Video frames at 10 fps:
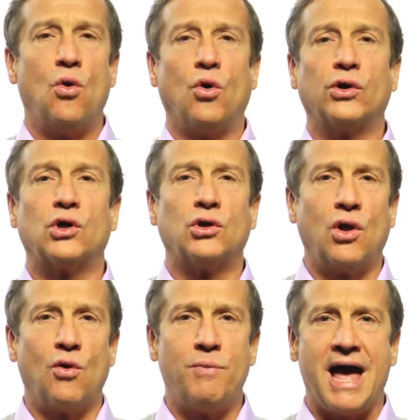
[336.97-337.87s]
or your
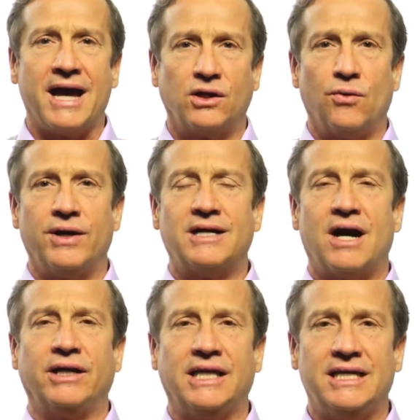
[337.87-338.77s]
low back going
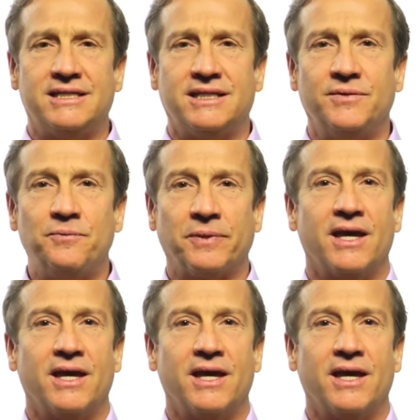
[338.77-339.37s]
out easy